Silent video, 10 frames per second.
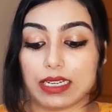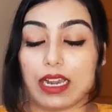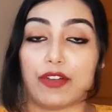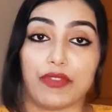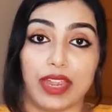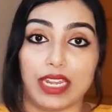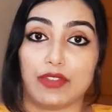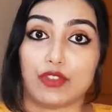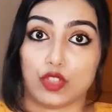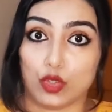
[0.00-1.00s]
are finding
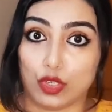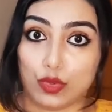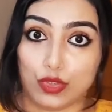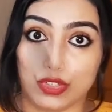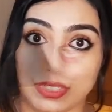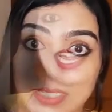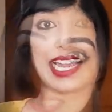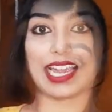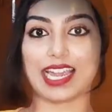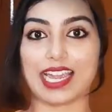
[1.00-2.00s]
for
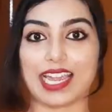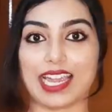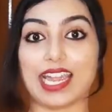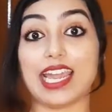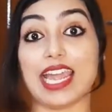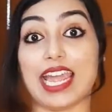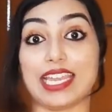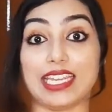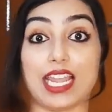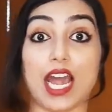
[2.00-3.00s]
solutions.
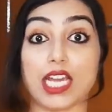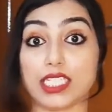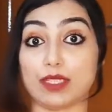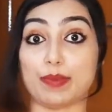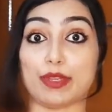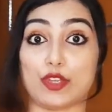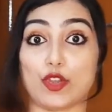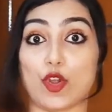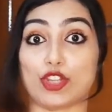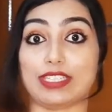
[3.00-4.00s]
And last but
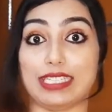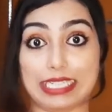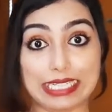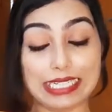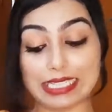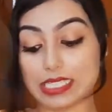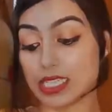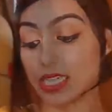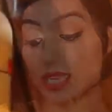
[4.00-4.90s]
not least,